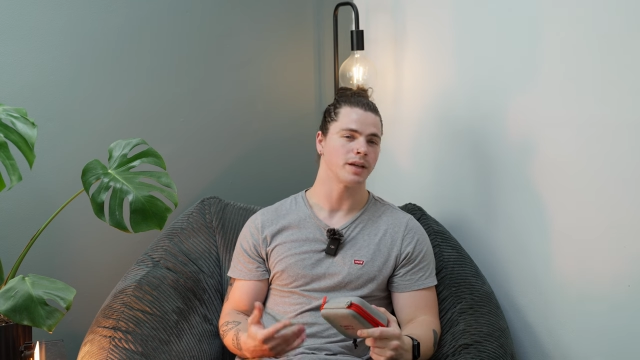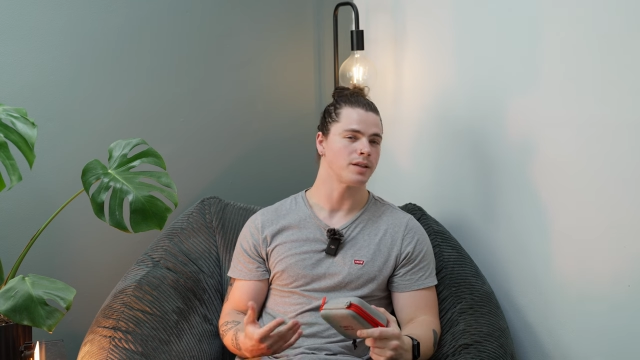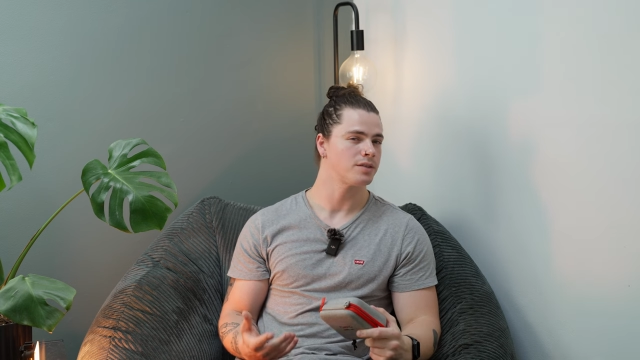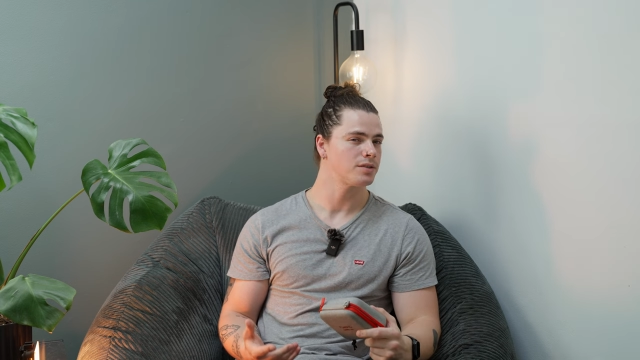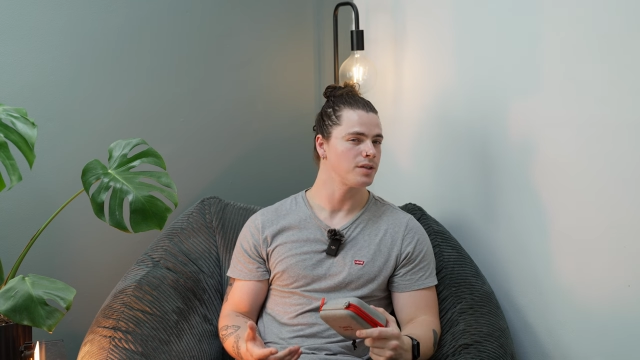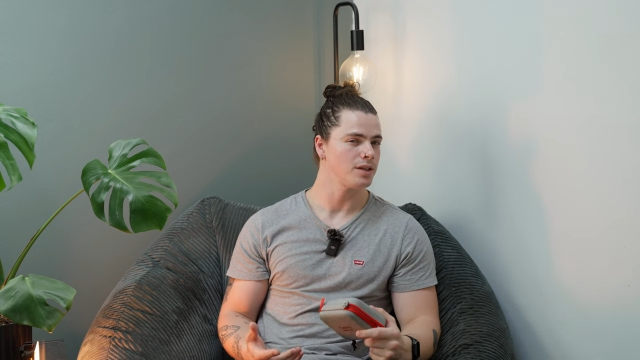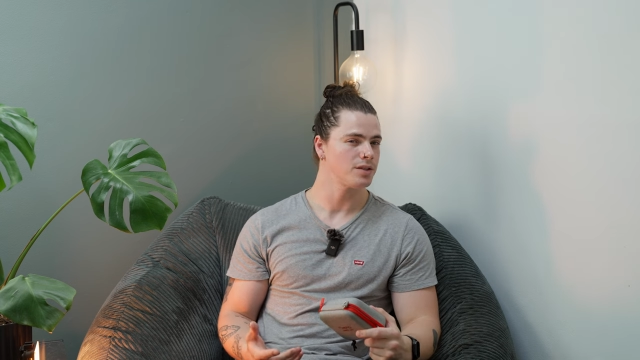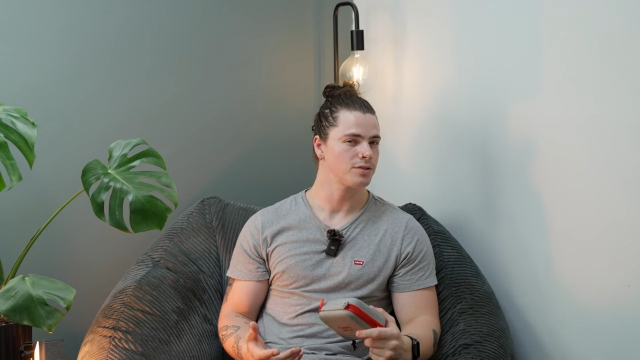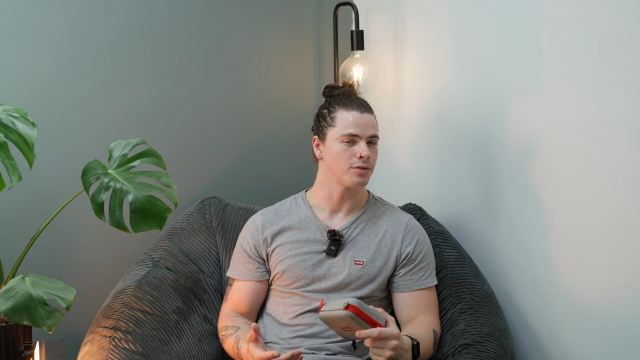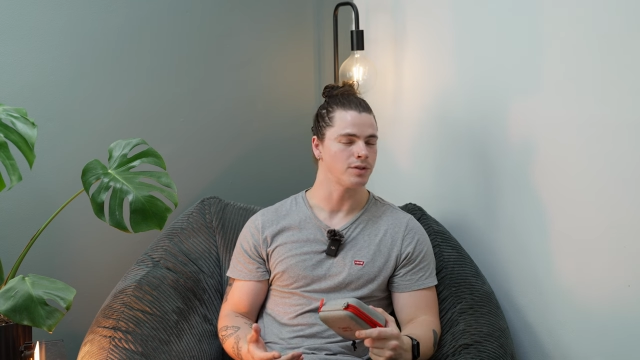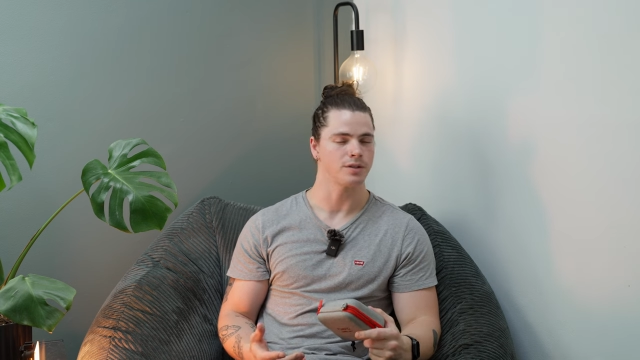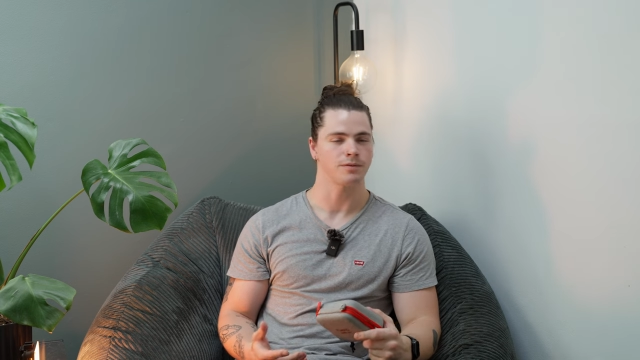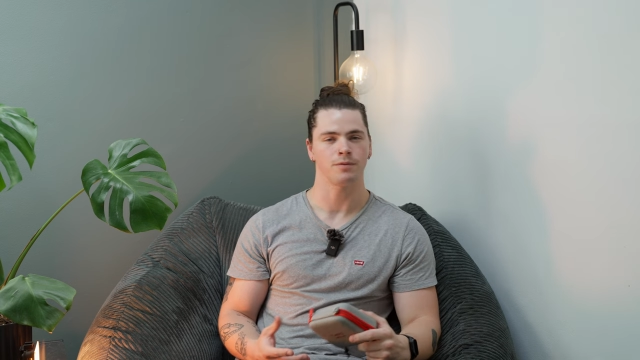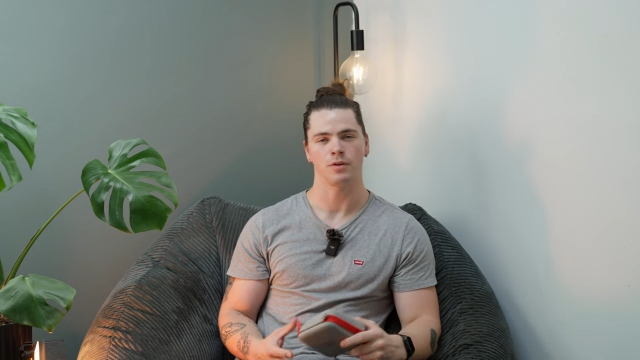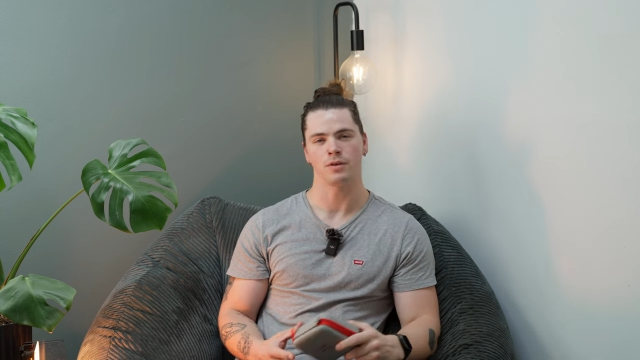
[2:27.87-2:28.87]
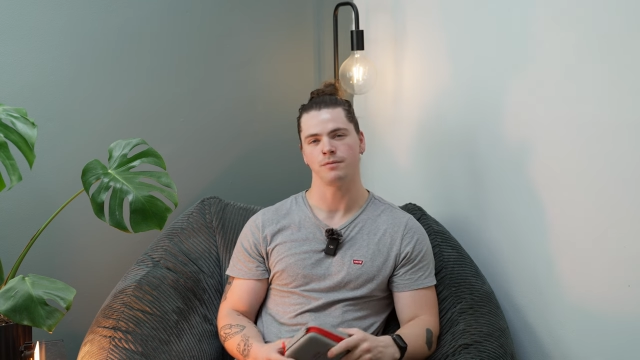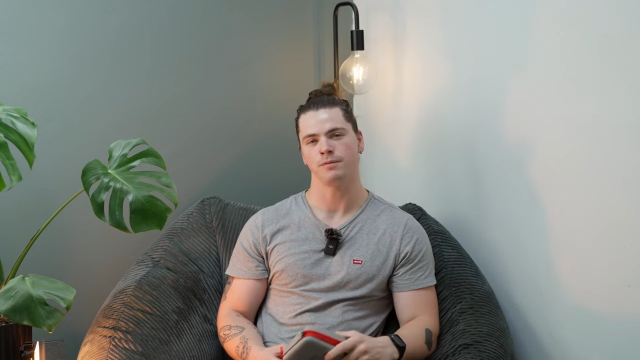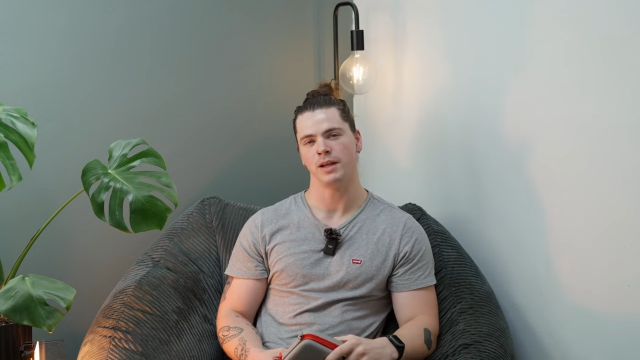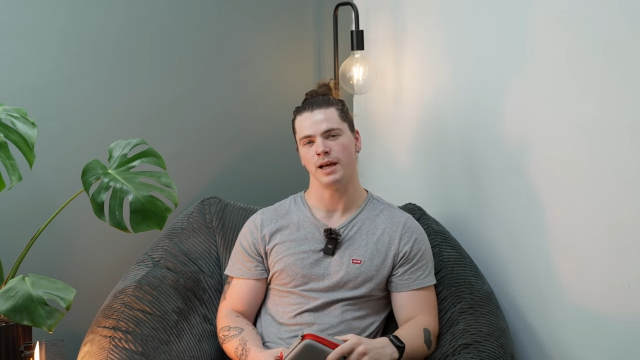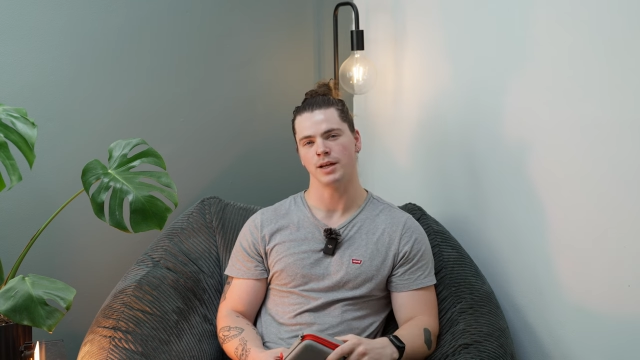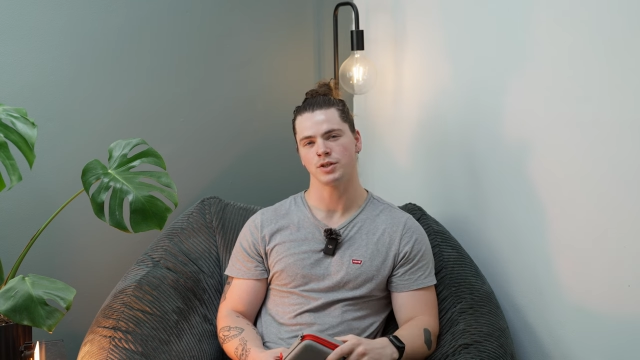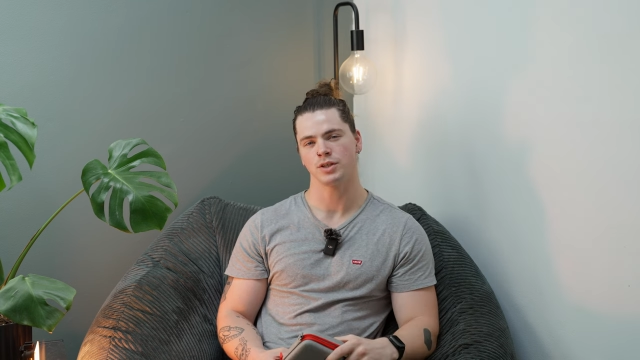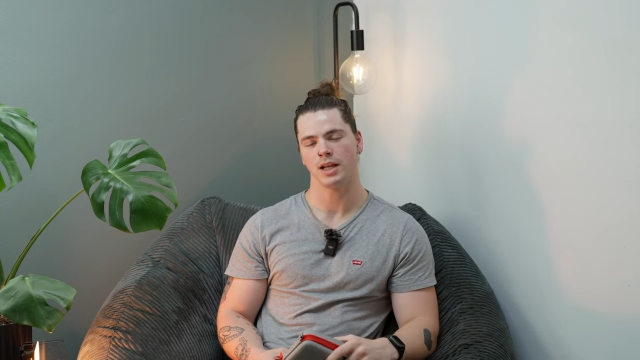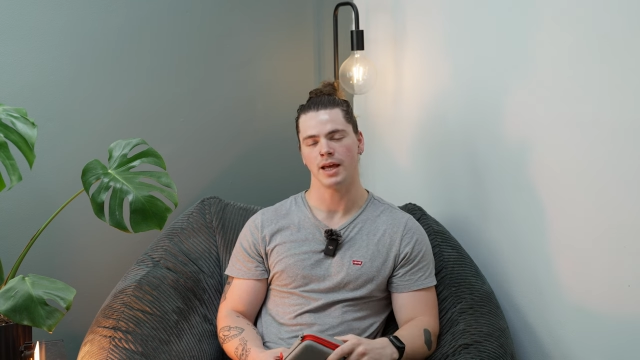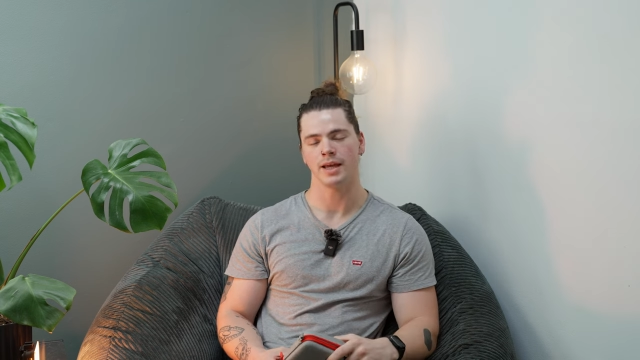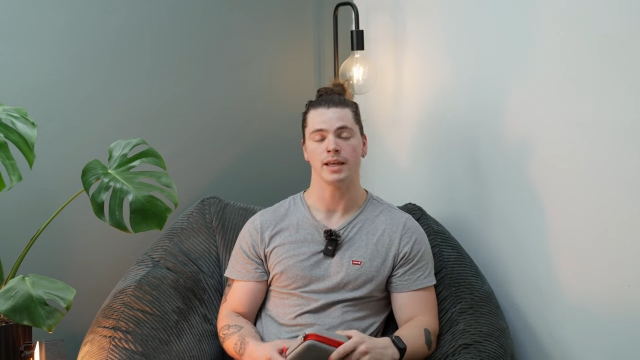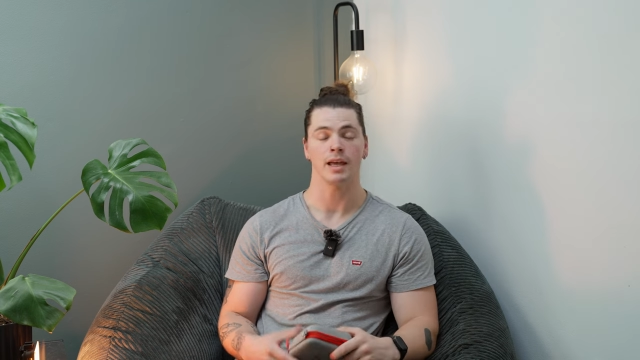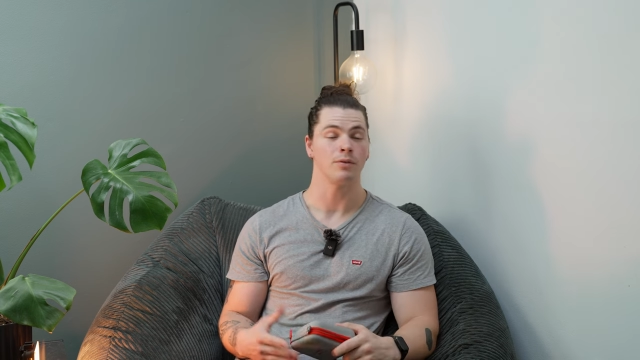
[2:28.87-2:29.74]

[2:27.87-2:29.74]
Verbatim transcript: accessories for the flash, like